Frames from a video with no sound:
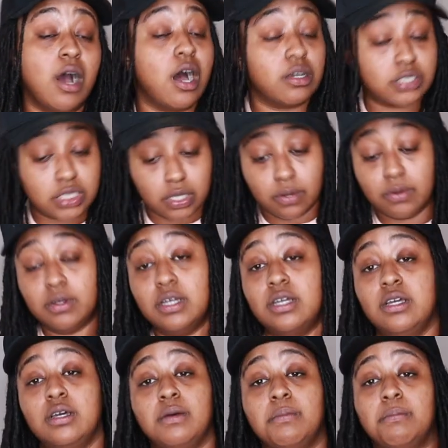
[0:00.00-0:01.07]
Also,
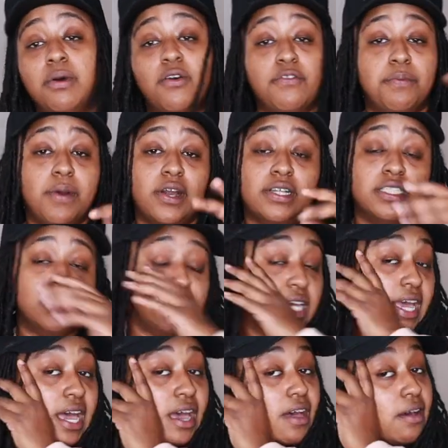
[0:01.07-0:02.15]
both parties should
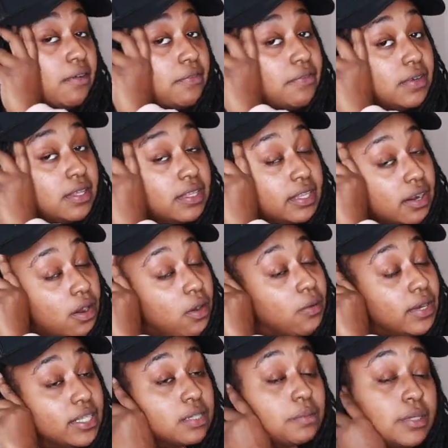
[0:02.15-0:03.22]
have their
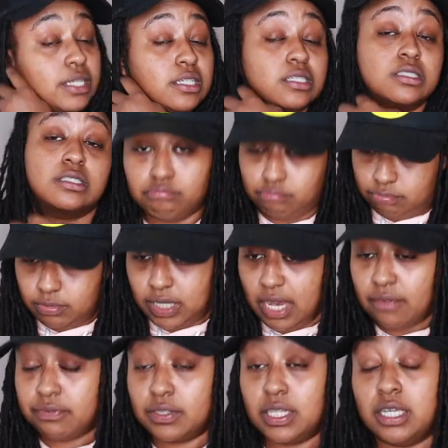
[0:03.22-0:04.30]
own independence.
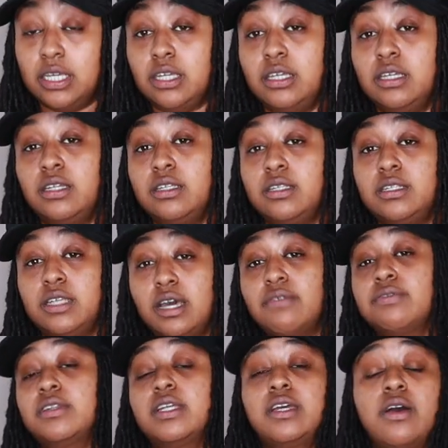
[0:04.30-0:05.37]
Definitely,
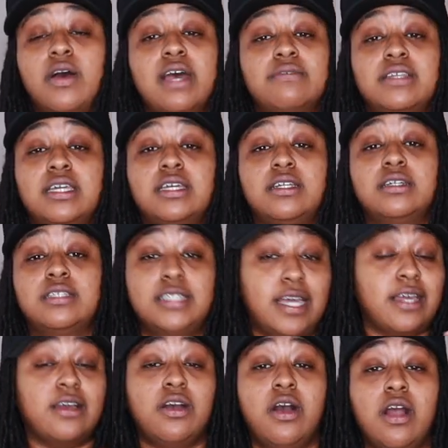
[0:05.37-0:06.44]
definitely gonna have to get a
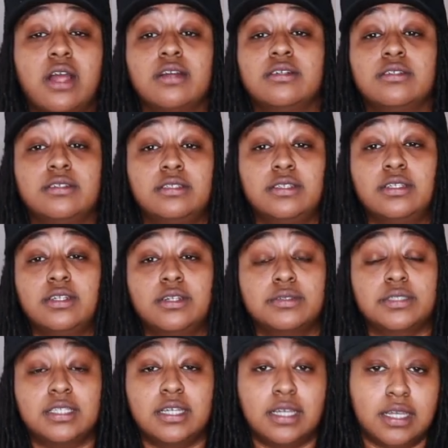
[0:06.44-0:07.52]
second car. You know what
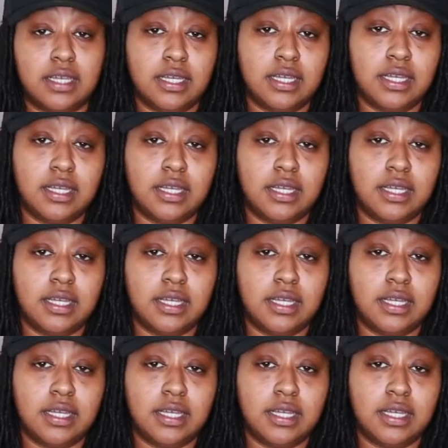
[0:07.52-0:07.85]
I'm saying?